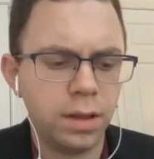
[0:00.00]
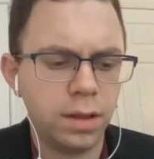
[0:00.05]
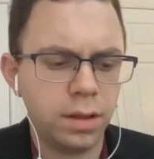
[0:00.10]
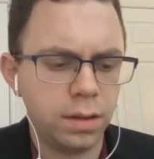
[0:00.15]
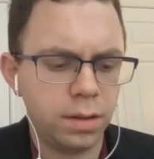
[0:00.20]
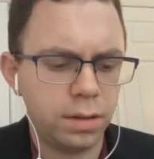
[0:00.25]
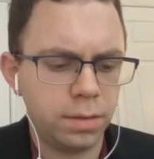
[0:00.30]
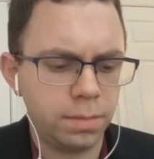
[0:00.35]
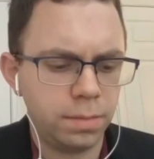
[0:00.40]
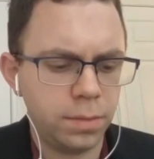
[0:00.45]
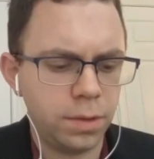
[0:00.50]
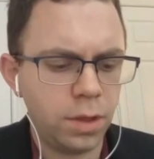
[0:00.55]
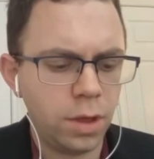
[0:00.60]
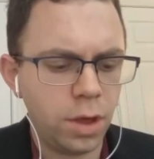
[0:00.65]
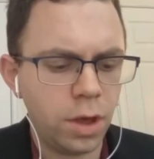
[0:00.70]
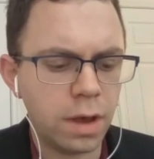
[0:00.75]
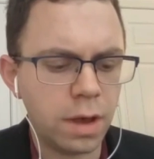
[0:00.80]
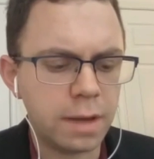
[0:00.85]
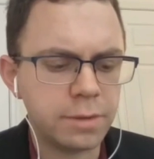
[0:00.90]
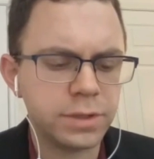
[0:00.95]
Uh, uh,
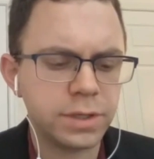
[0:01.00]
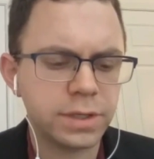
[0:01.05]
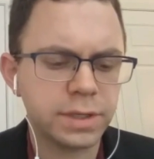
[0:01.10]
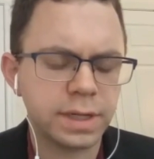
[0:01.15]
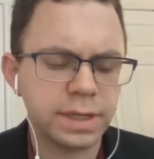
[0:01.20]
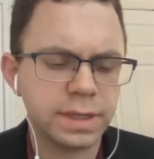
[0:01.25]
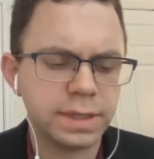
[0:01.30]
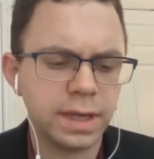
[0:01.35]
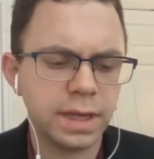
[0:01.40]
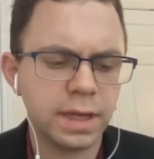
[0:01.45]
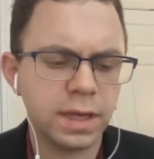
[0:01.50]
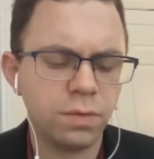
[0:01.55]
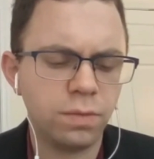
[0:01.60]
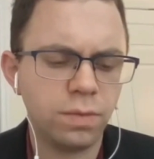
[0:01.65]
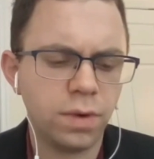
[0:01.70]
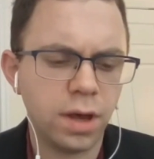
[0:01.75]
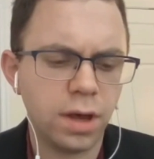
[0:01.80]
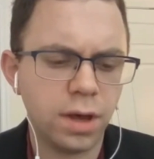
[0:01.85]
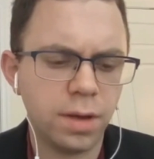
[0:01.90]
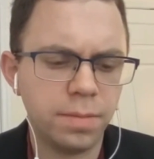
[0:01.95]
I was just going to say,
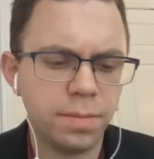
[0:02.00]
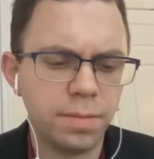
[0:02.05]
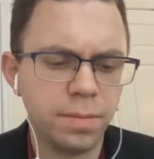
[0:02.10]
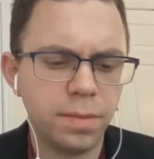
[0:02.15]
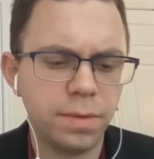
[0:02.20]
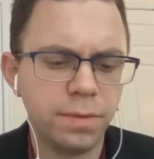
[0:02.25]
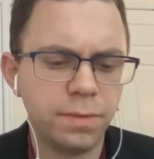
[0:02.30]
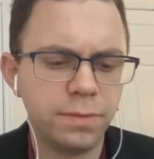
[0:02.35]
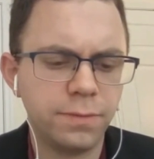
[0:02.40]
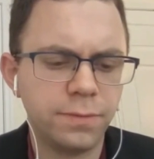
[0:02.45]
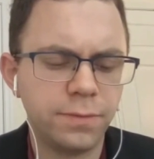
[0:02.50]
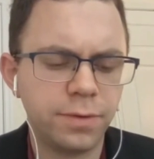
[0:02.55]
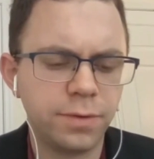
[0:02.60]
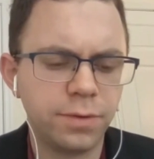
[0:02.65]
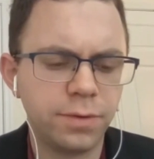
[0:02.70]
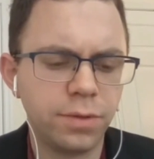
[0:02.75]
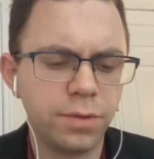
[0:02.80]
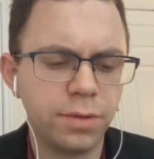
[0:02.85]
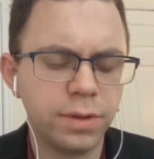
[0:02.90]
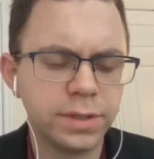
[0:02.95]
um, for
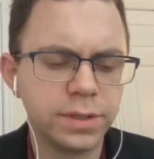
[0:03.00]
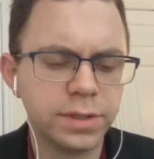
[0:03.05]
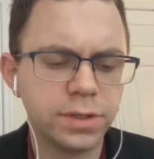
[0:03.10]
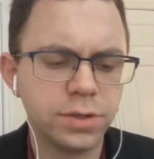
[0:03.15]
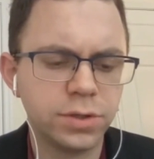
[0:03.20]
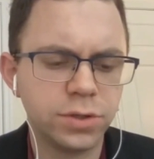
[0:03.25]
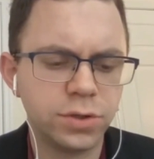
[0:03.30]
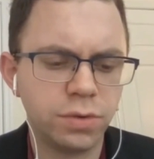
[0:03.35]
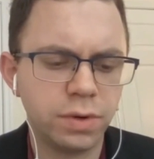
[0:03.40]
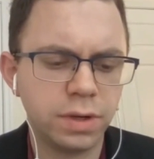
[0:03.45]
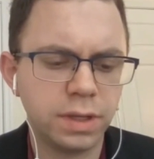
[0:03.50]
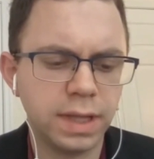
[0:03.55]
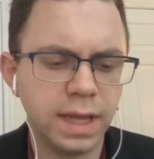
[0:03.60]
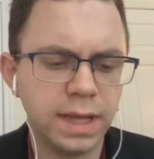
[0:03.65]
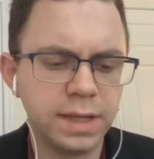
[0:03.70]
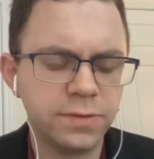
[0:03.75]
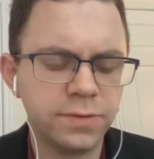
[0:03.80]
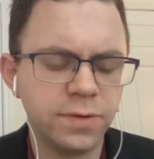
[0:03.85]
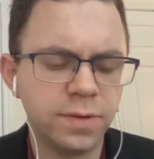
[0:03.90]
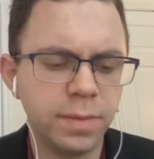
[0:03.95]
listeners who are
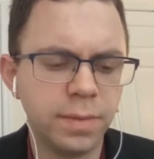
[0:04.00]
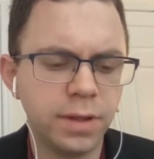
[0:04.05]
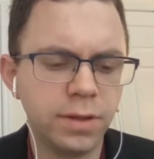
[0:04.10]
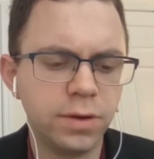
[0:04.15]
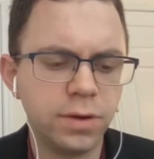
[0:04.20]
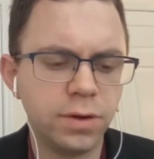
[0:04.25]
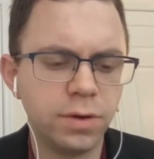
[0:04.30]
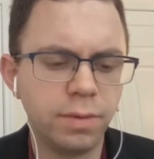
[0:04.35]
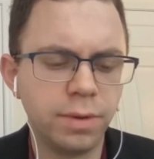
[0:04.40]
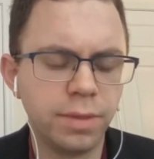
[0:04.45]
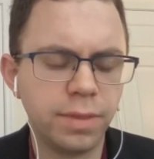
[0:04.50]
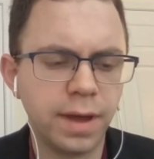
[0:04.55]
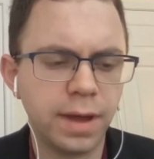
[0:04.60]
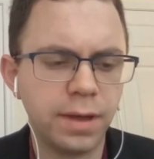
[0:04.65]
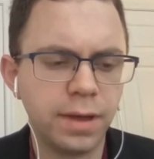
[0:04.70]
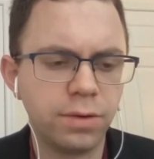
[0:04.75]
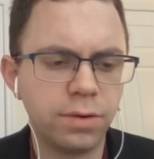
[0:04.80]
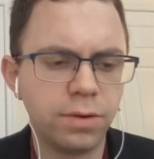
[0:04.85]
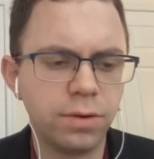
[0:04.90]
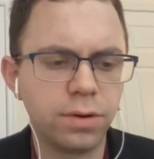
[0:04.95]
less familiar with
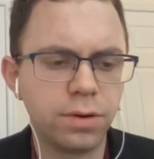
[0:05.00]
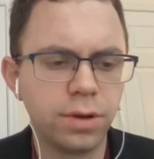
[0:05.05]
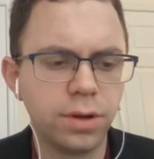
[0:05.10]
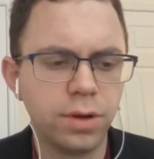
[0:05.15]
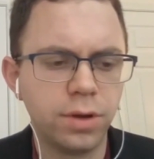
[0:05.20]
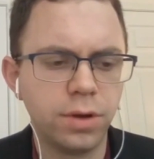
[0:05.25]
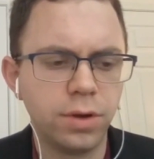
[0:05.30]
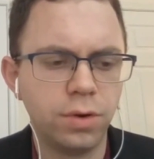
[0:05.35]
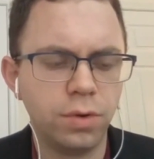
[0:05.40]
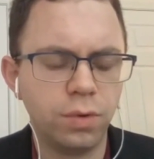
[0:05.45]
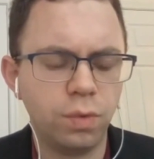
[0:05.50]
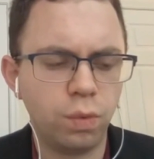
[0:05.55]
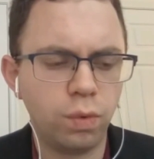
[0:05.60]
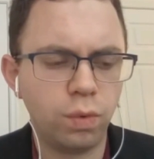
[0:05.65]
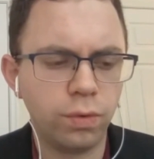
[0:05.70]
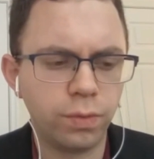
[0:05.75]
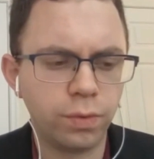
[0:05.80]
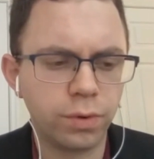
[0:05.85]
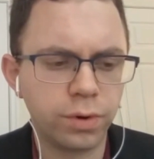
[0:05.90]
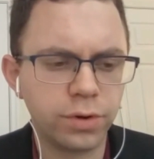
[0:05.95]
either
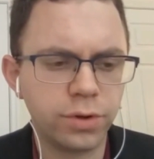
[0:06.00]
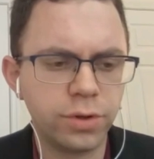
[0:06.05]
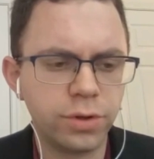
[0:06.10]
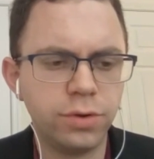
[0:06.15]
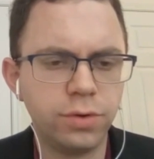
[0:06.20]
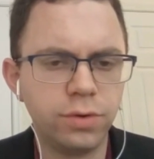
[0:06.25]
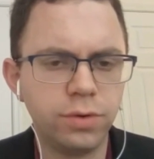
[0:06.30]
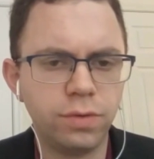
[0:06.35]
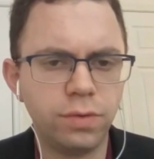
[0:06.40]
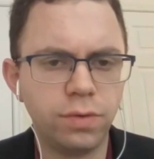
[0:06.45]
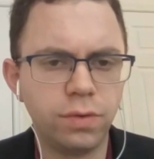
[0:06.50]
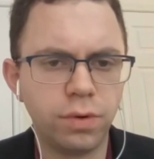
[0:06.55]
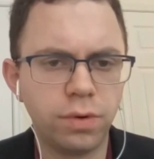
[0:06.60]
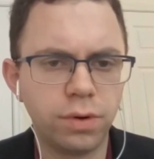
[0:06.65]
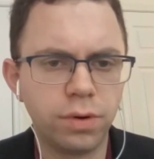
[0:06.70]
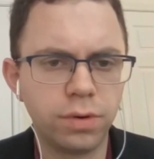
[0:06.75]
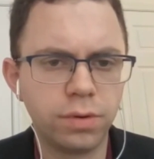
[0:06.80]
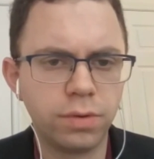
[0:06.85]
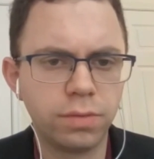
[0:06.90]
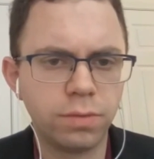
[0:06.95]
World War II
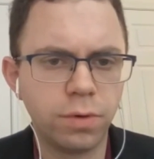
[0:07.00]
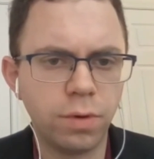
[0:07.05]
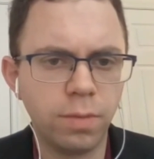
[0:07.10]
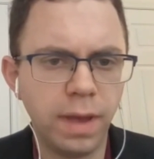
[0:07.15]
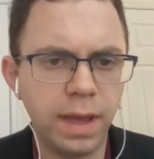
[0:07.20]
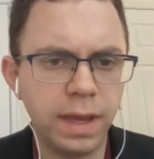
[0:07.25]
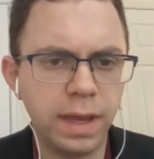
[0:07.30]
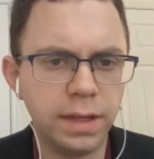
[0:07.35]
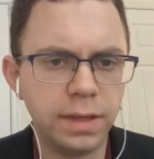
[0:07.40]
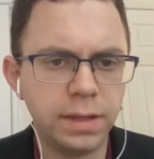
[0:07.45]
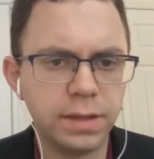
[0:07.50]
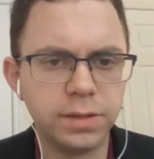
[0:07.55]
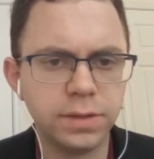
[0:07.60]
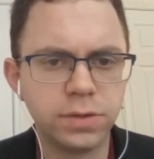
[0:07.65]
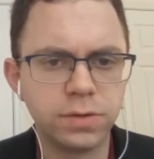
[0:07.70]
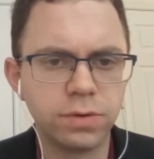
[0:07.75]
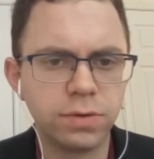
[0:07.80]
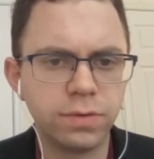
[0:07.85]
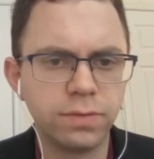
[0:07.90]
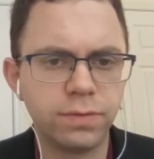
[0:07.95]
or Romania's
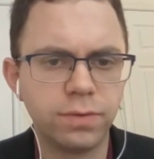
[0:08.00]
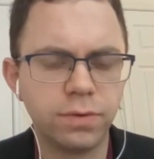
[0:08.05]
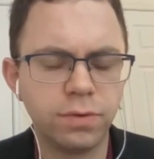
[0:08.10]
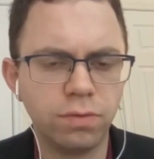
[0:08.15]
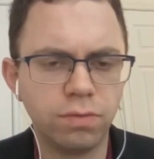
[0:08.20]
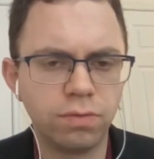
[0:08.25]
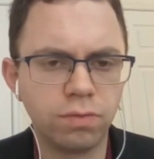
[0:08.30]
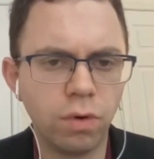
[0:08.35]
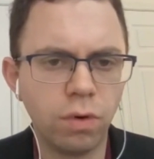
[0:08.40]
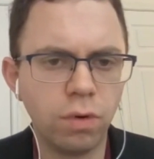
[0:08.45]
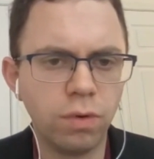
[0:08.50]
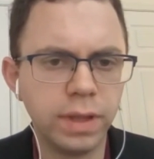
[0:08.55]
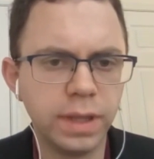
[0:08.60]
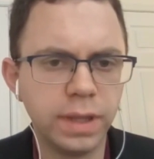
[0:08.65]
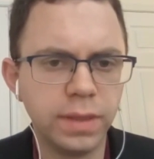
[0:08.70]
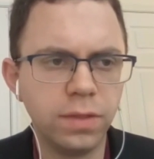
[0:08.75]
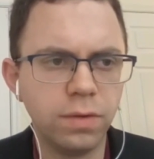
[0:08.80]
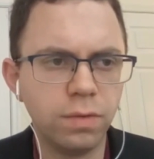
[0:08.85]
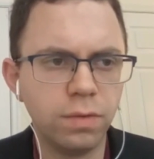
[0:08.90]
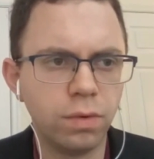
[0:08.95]
sort of role
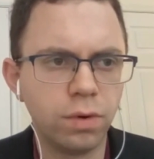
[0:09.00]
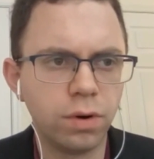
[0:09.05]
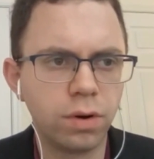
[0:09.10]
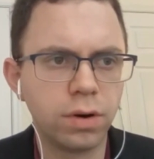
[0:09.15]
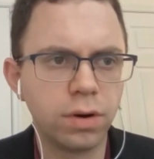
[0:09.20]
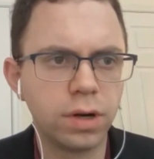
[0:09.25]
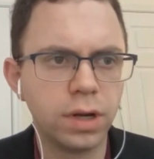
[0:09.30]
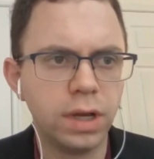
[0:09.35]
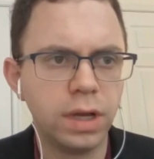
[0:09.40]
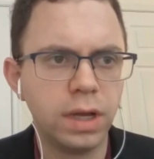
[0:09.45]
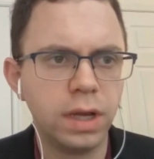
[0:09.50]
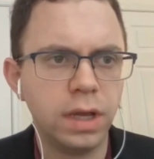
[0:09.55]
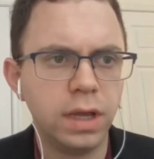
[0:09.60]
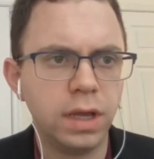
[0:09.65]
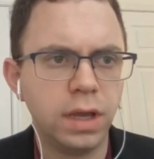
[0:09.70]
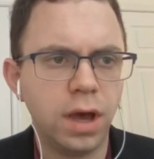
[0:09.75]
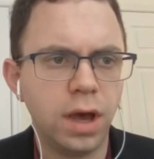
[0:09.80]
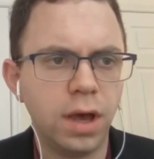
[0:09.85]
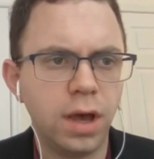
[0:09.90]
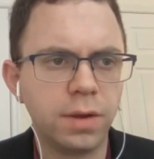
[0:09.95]
in the war,
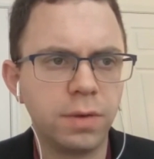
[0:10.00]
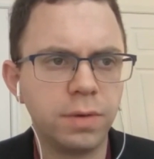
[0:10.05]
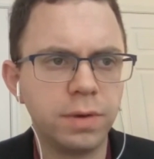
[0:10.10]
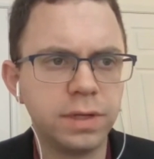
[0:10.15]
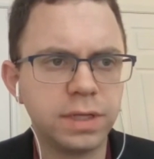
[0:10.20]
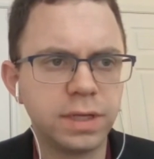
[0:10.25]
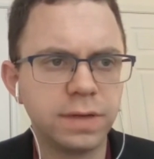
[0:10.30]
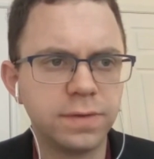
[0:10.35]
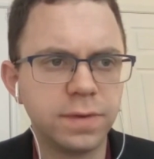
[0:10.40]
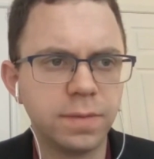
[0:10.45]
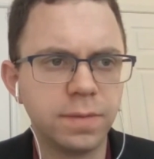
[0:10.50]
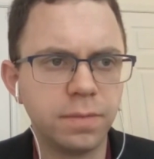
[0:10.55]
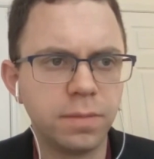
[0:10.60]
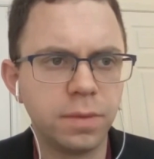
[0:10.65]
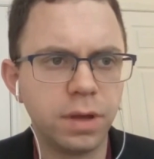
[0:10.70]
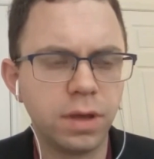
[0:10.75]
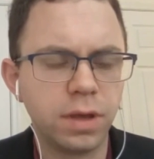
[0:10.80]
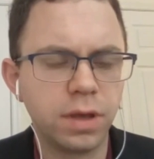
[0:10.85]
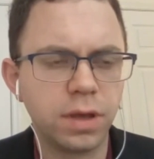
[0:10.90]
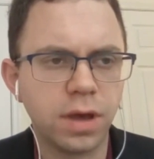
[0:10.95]
uh, could we just give some
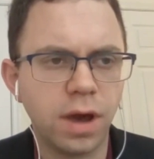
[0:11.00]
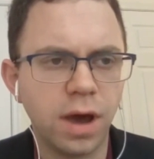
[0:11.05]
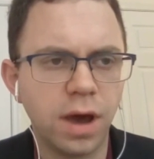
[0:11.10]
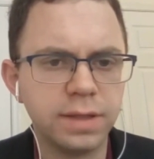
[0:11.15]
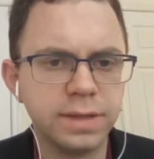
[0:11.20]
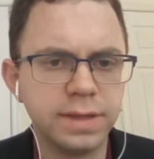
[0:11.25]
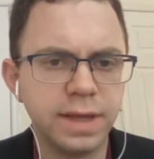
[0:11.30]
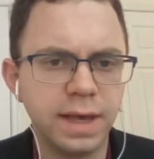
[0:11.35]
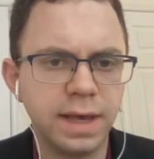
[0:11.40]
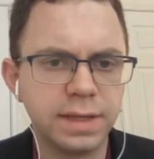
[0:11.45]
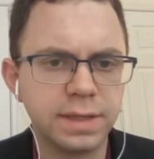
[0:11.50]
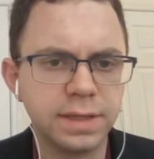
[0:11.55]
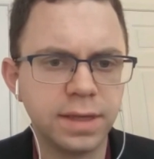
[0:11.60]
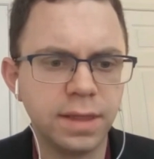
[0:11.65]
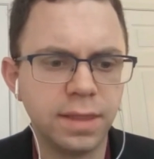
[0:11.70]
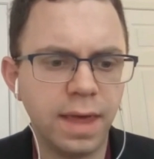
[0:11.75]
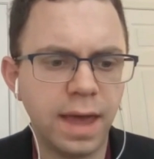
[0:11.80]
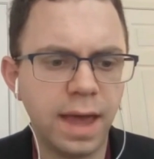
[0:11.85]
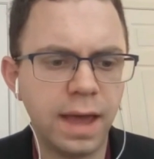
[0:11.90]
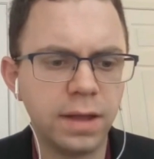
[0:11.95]
context to
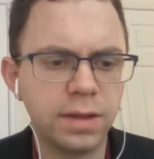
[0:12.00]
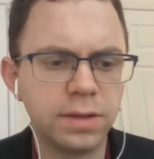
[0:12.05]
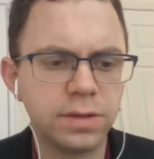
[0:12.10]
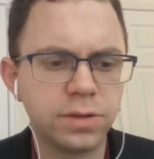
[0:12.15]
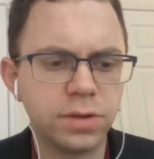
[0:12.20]
that?